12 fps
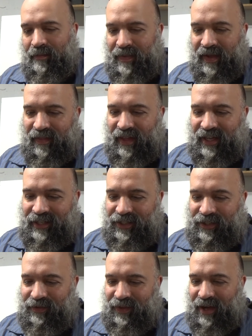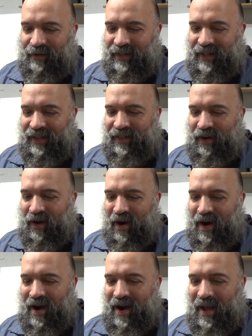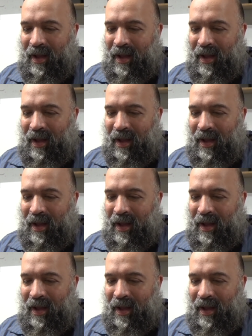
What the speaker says: being the issue that was in the car.